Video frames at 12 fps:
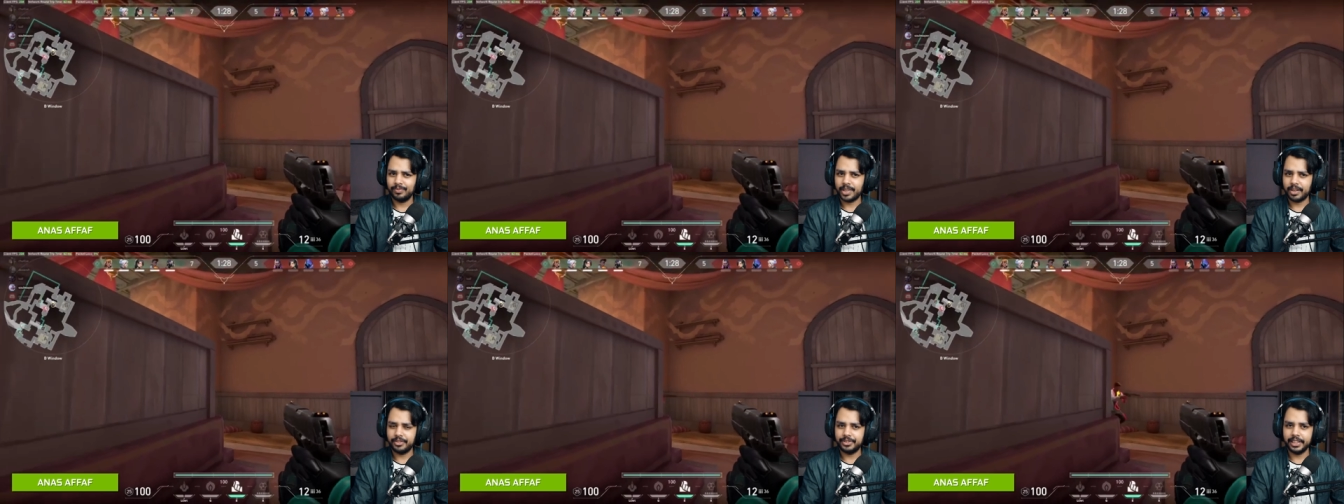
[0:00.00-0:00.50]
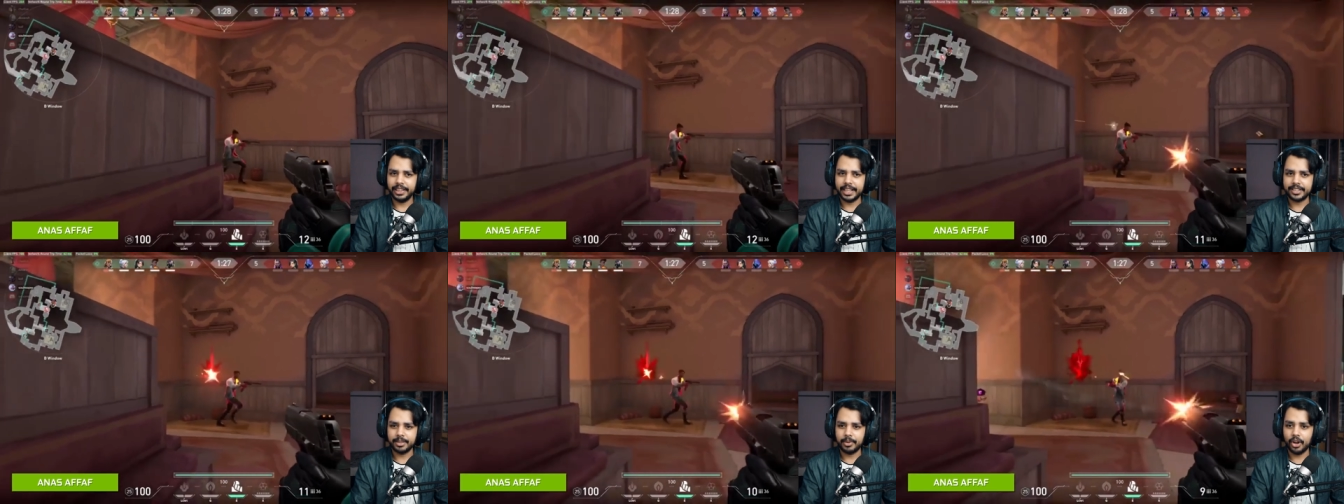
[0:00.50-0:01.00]
I have a feeling there's
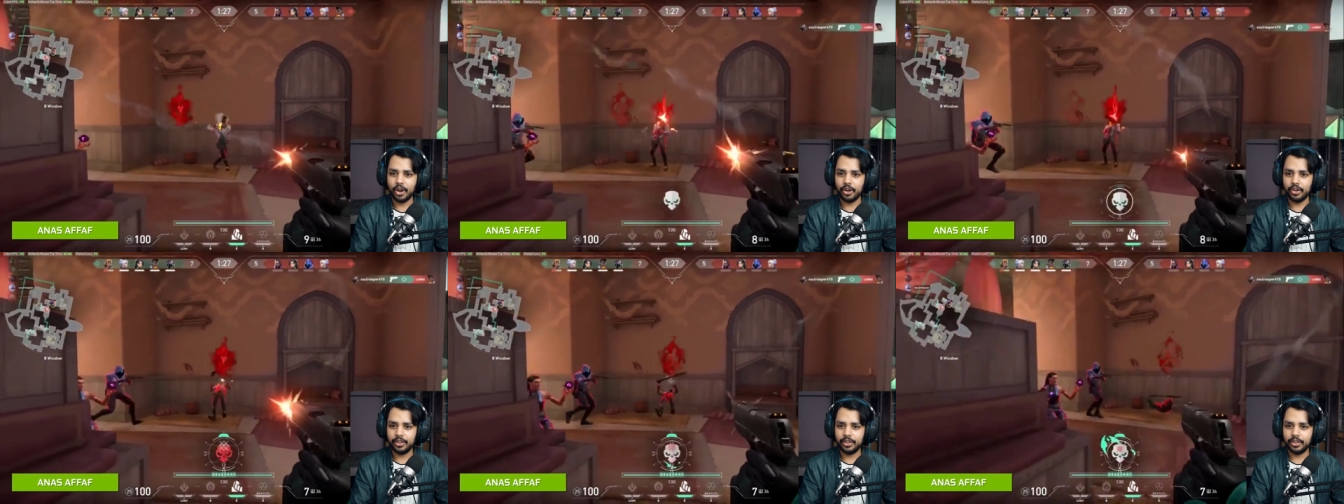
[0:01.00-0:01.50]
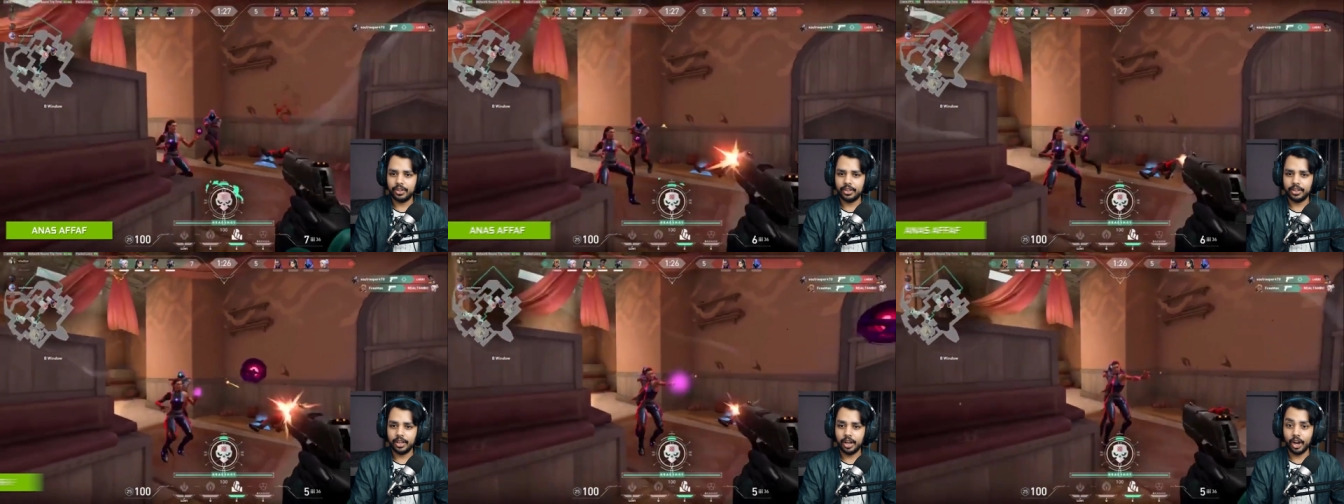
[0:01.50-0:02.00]
some. Oh,
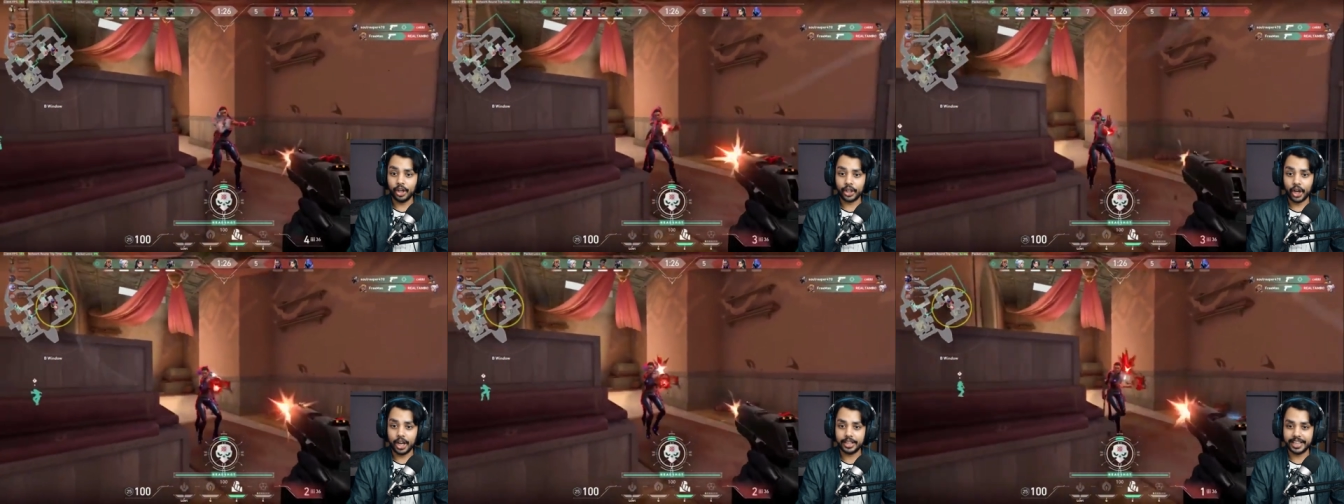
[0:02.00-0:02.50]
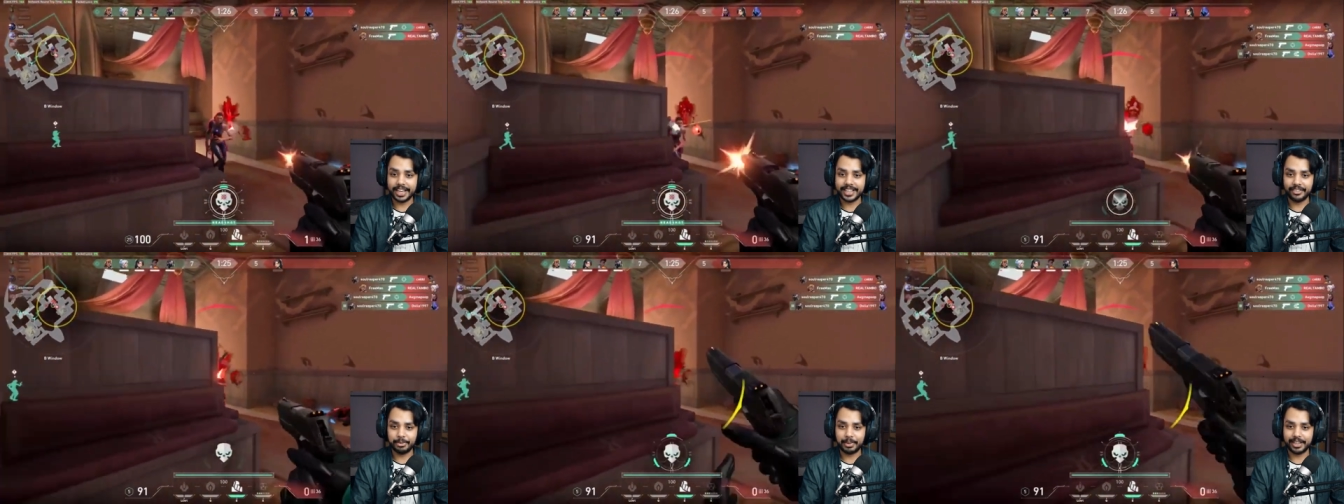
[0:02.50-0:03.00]
oh God, there's
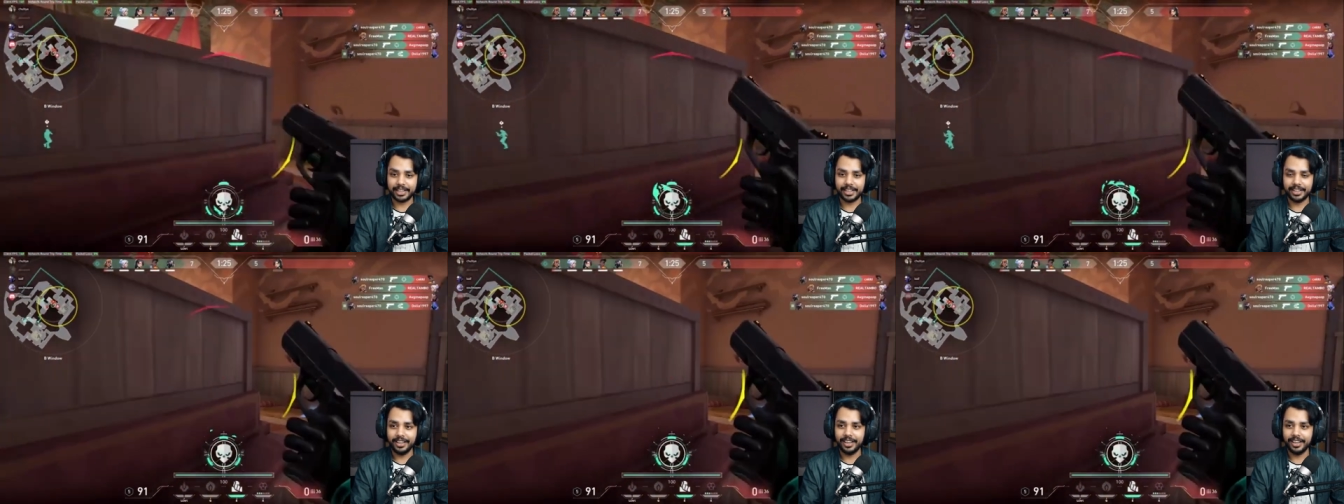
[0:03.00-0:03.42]
everybody here.